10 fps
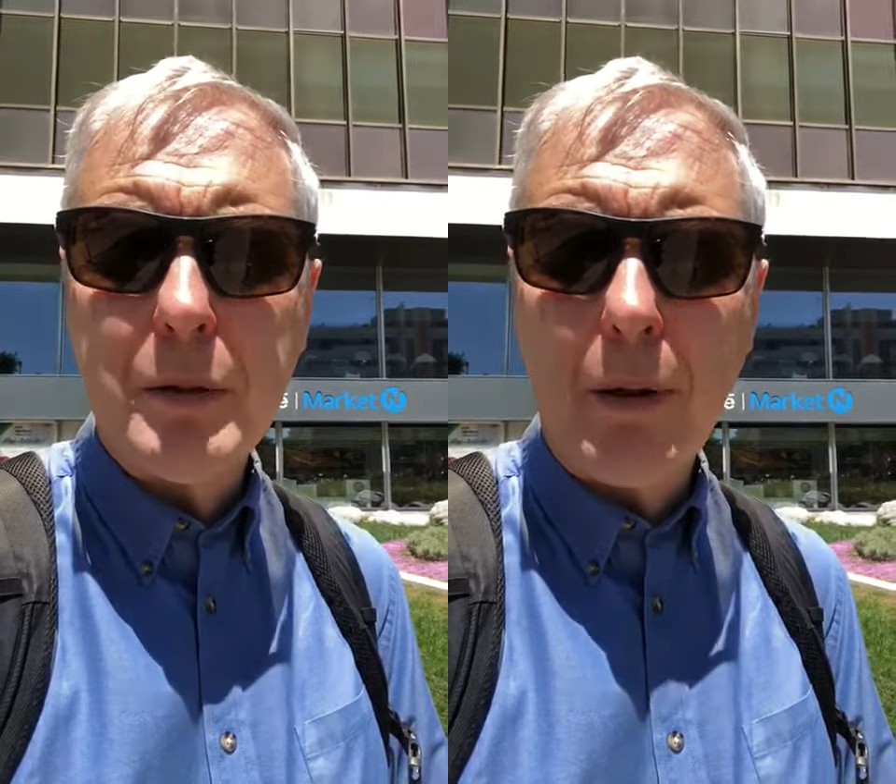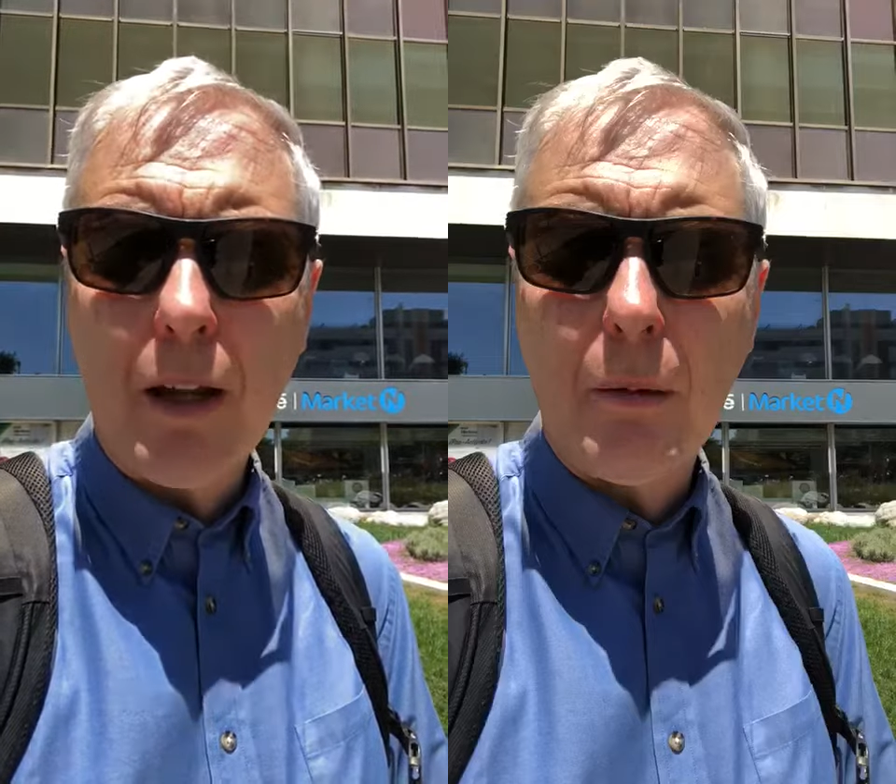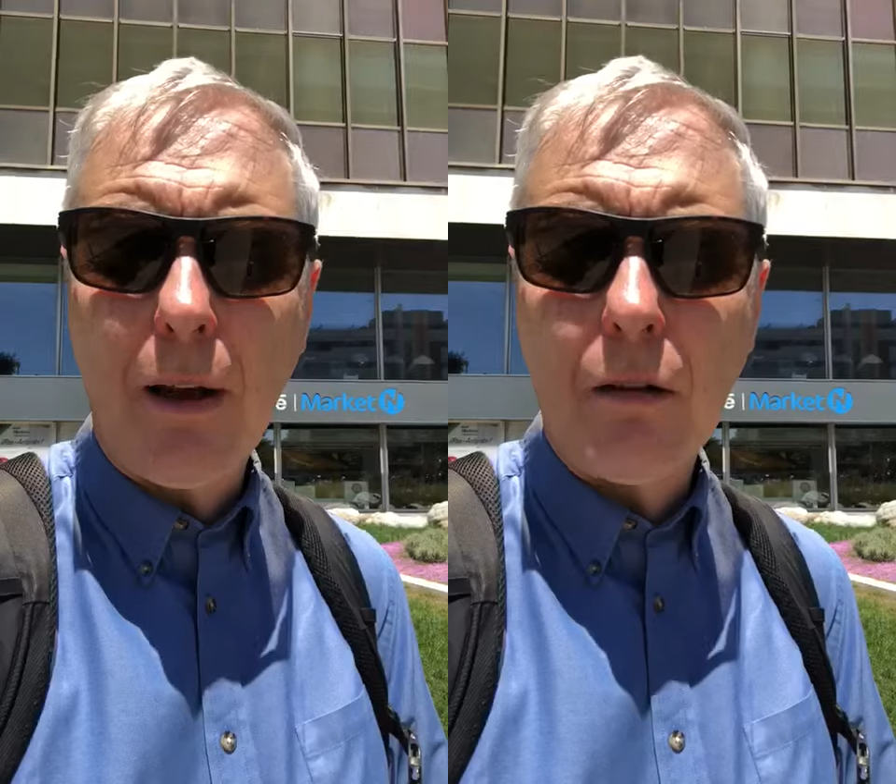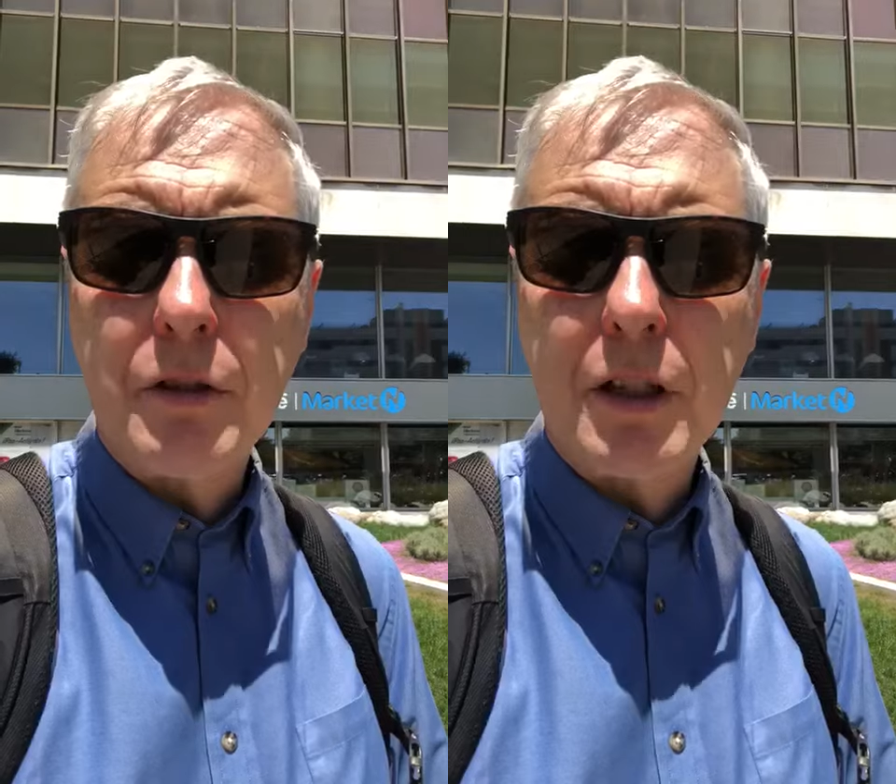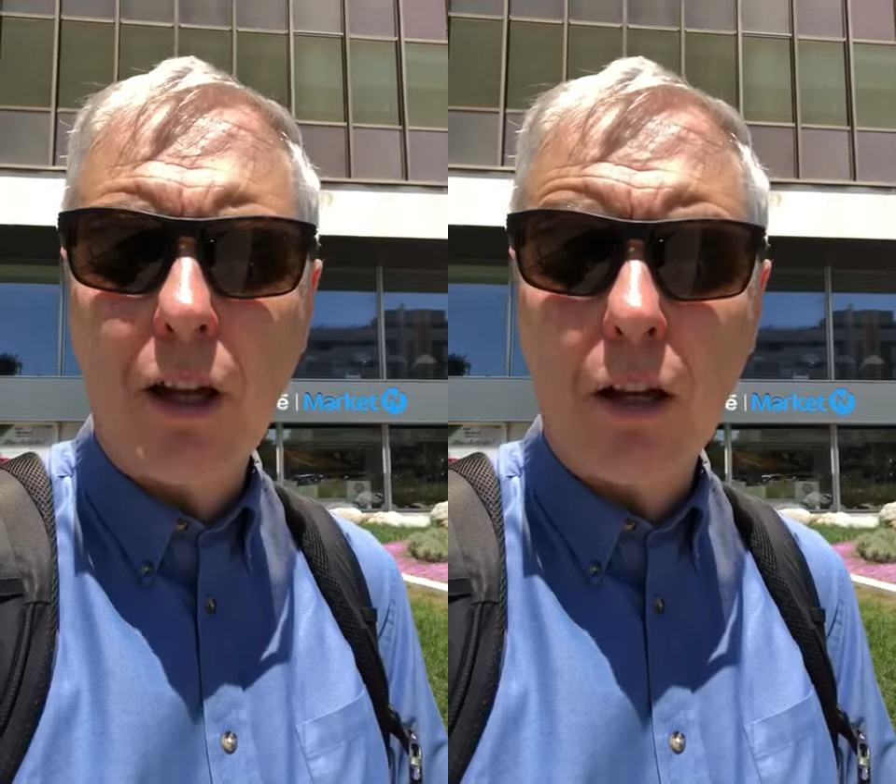speaking
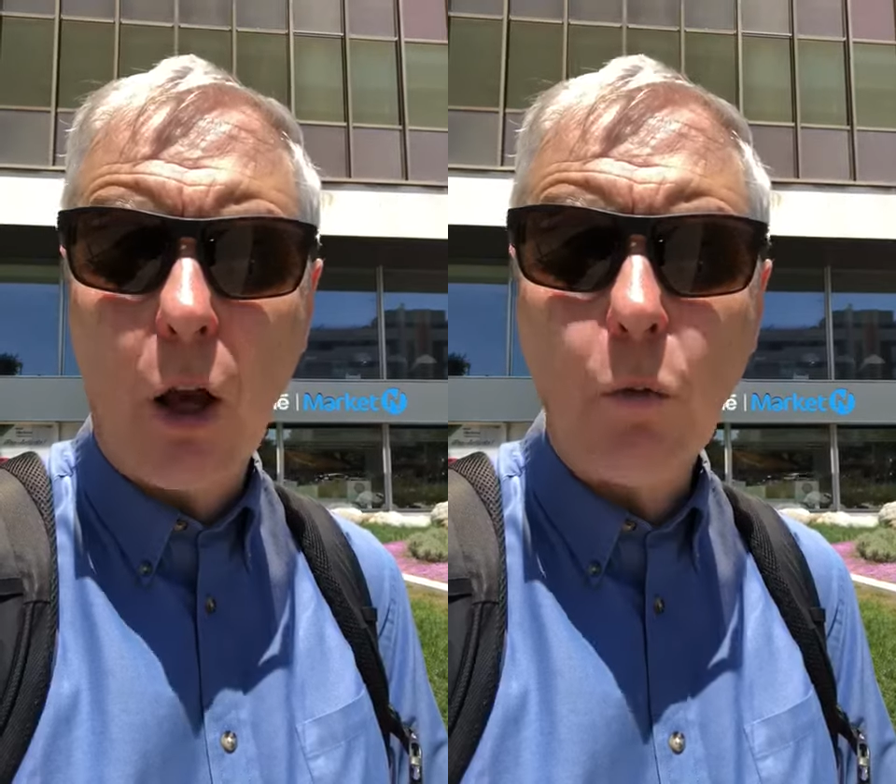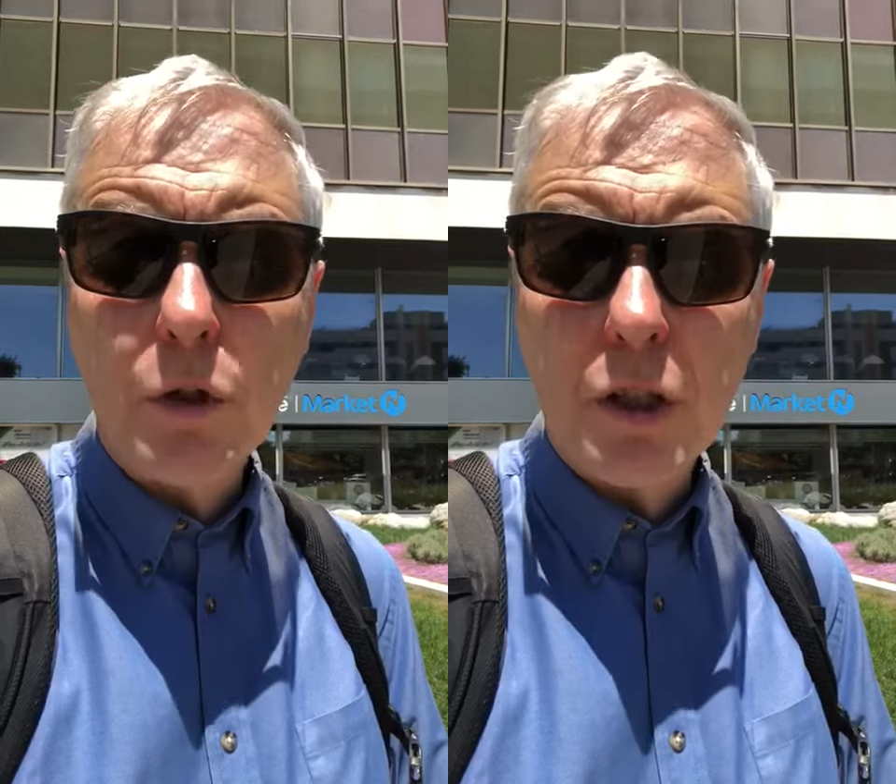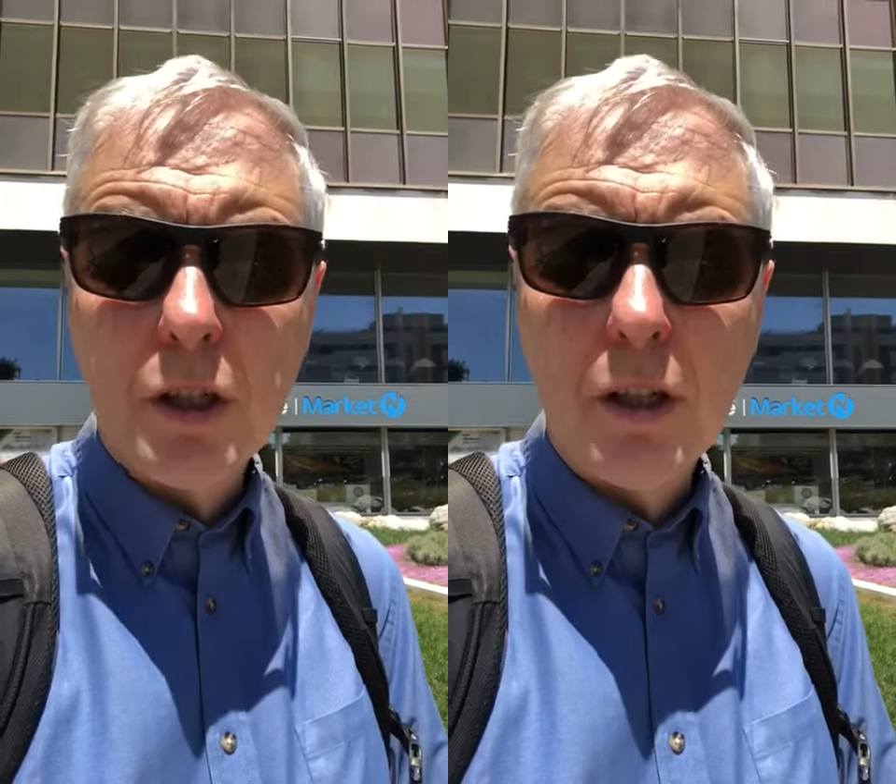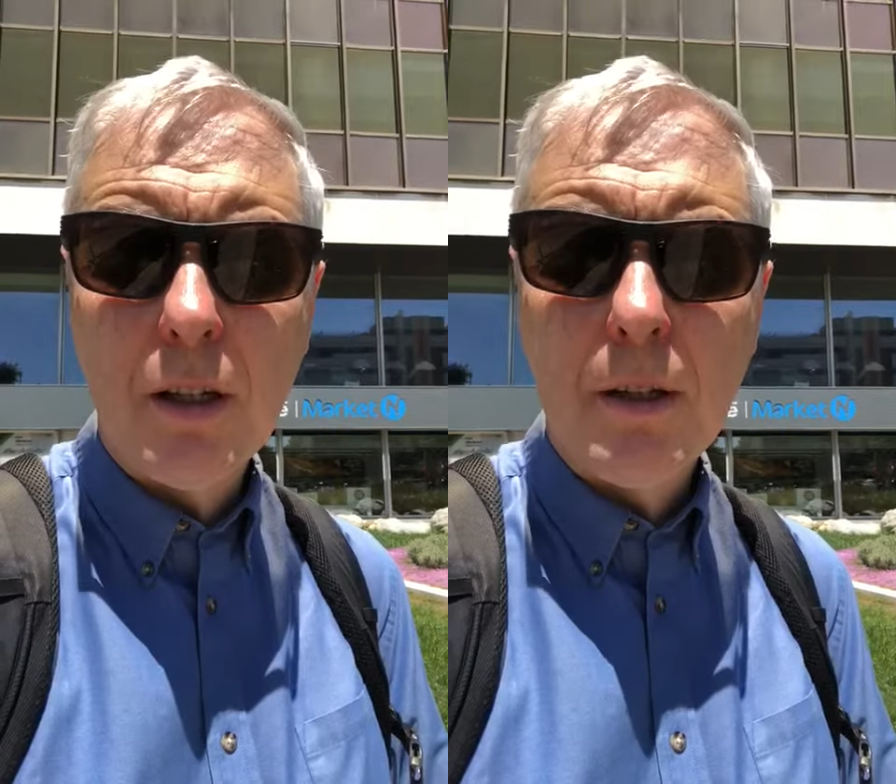about goats.